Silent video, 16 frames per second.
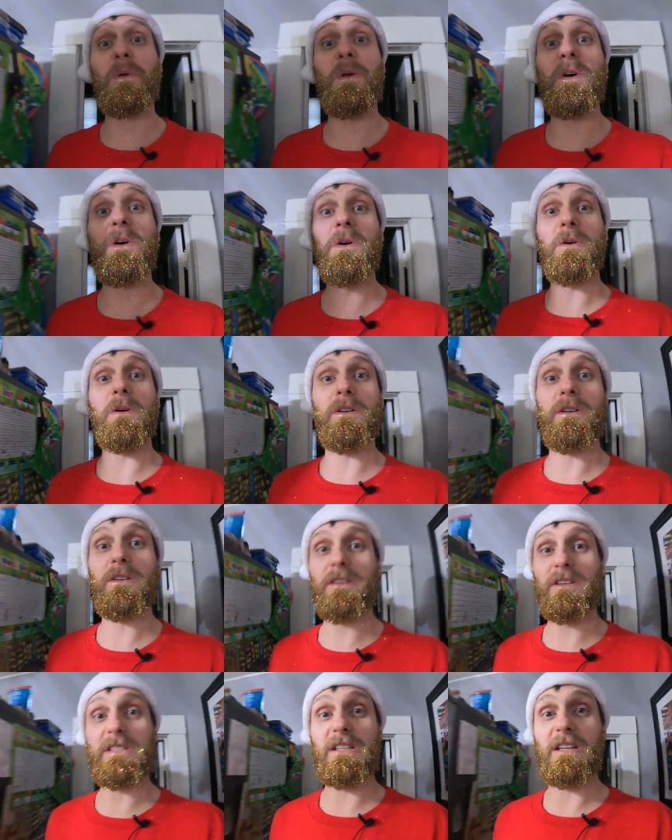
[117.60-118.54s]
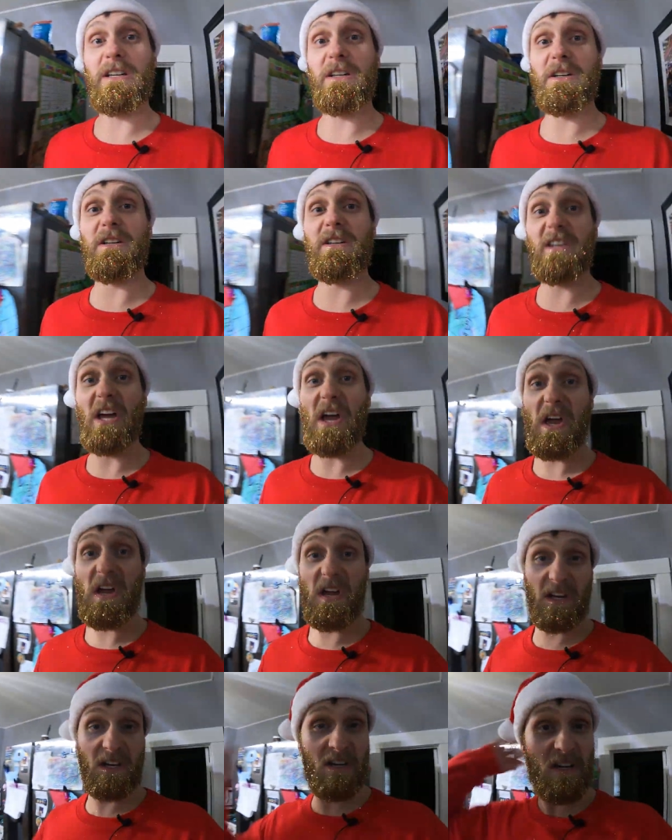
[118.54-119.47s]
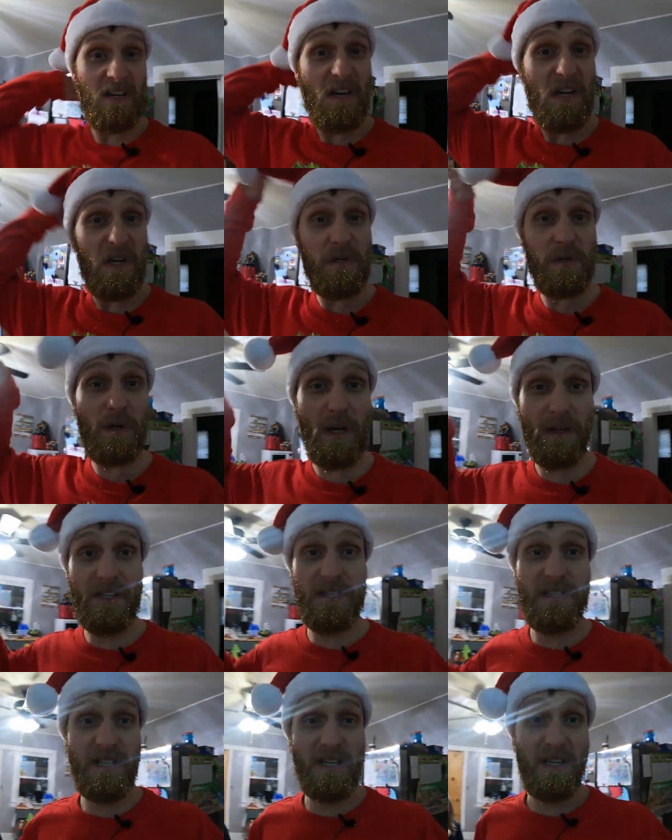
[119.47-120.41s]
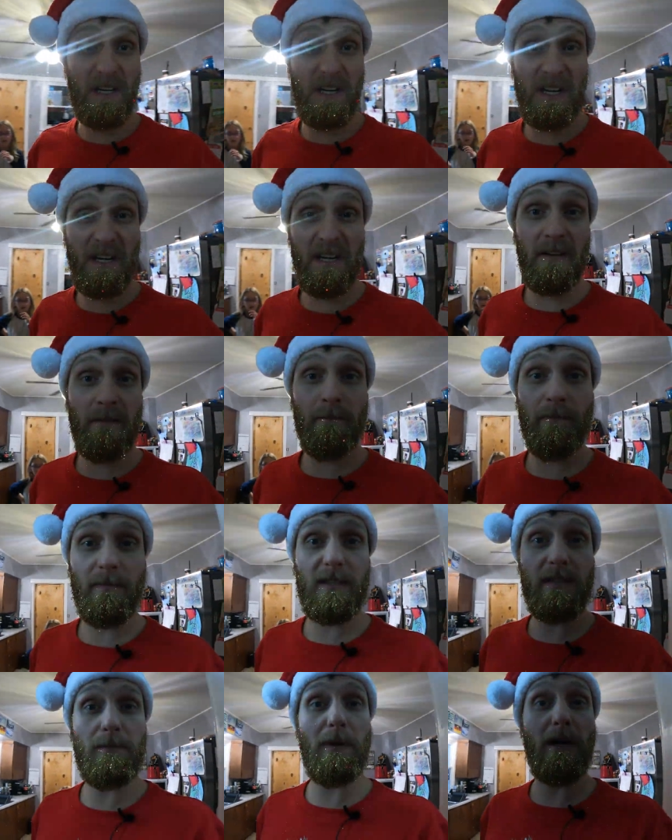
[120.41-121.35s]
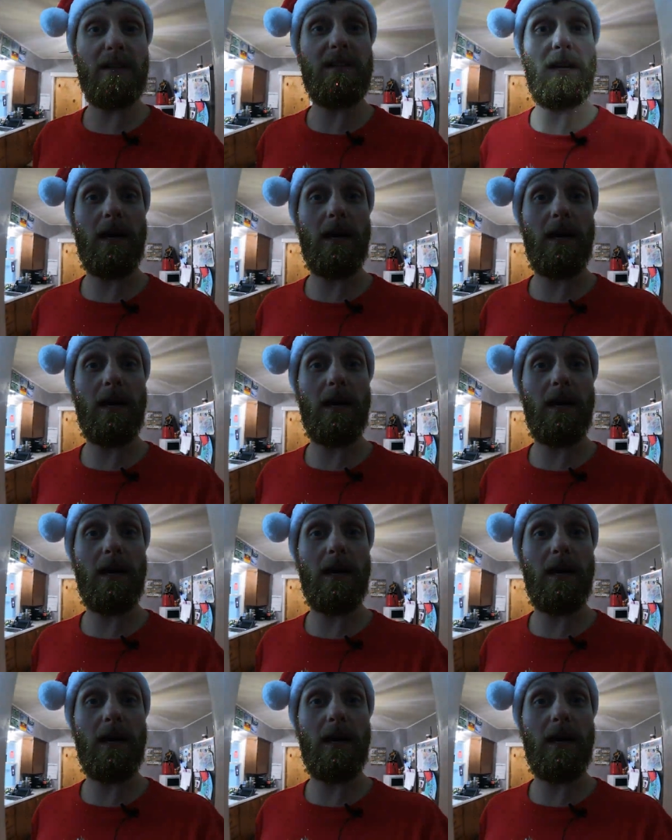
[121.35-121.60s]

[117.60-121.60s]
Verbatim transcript: deal. It's a good thing because we got the Santa hat. It's about